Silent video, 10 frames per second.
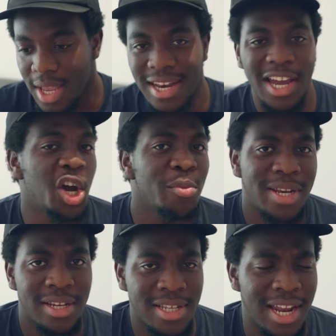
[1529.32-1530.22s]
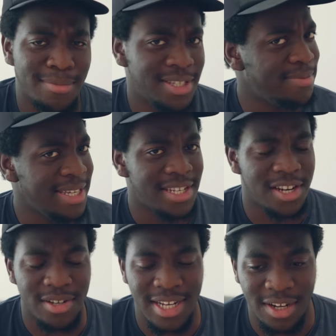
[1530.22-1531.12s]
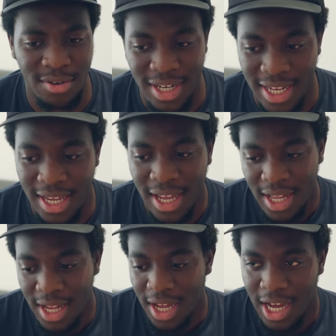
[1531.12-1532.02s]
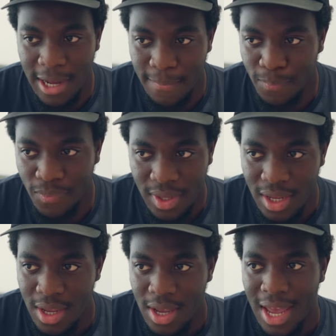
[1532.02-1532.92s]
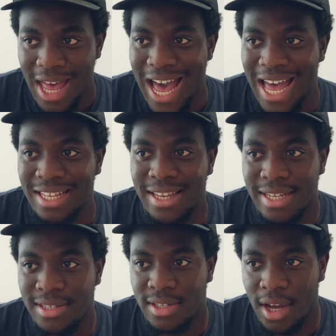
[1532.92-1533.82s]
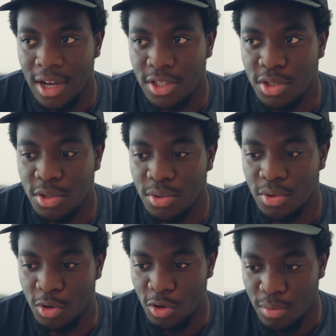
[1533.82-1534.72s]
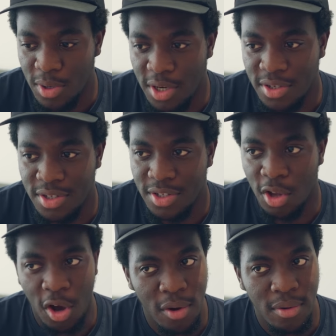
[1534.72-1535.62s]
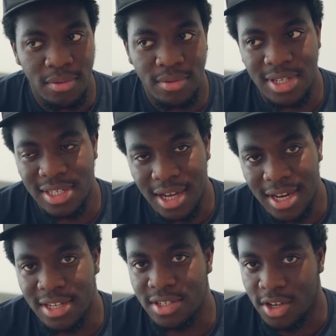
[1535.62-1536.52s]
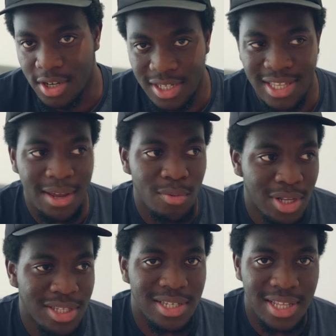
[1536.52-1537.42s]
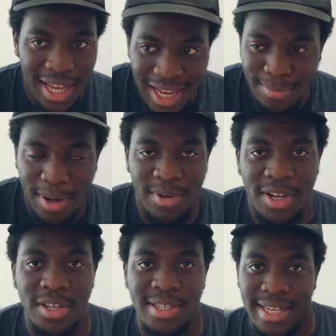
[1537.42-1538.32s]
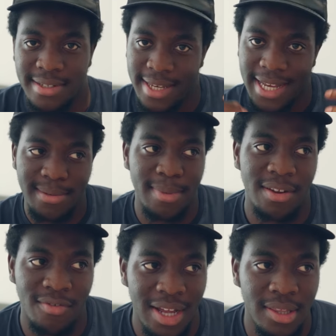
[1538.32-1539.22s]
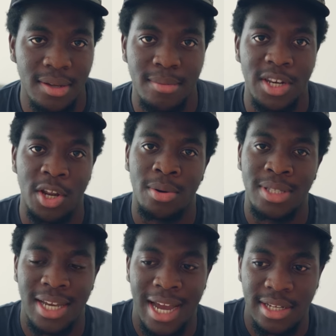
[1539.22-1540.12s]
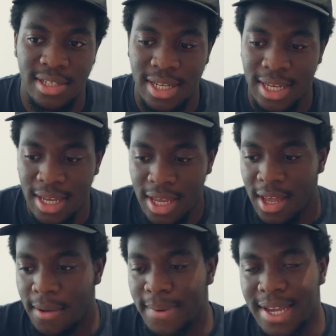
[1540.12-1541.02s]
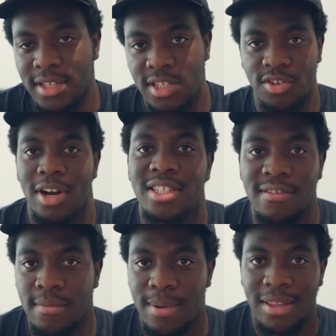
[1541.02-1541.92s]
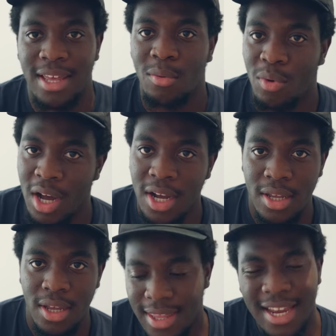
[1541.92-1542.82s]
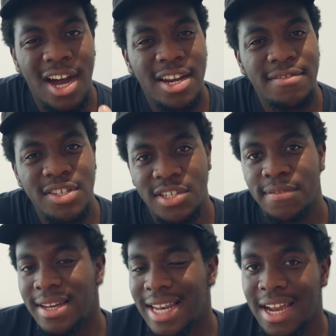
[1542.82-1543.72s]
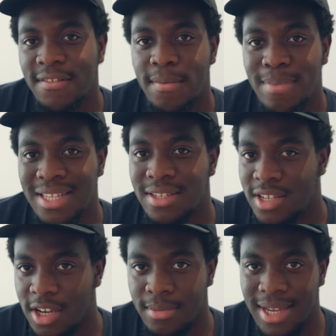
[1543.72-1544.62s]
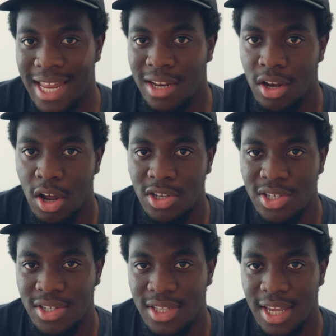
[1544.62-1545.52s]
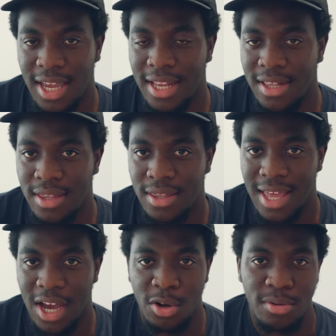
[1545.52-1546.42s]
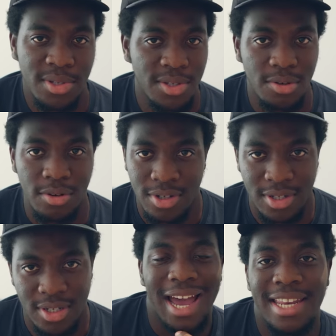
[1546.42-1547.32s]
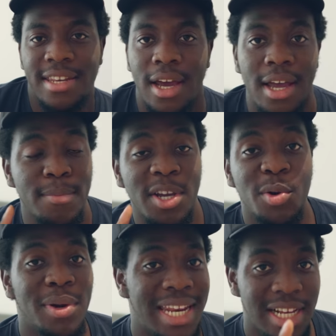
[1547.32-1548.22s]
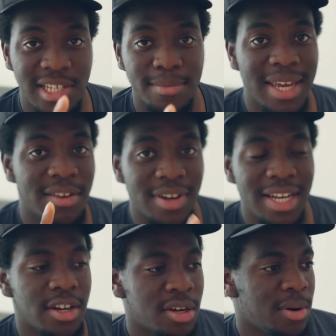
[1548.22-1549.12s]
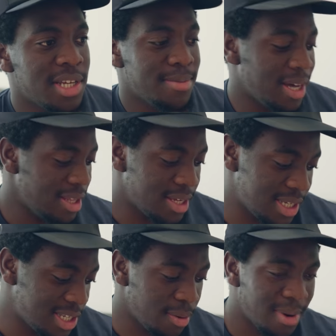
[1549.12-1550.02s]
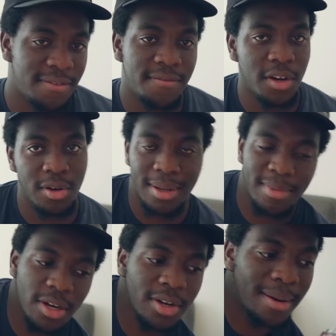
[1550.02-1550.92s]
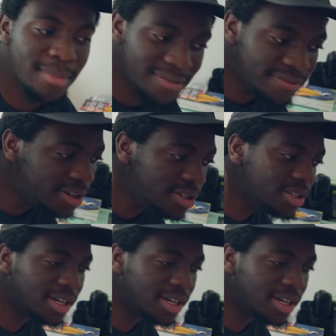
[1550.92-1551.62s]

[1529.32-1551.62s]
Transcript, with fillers: And I hope it doesn't happen to Peter Do and Daniel Lee. Um, and they start to almost not design as good as they once did, but because there's yes men around them and no one to actually be constructive about their work, they kind of just, for lack of a better term, get lost in their own source. And McQueen actually made a really good quote about this. It's on my phone. Let me go get my phone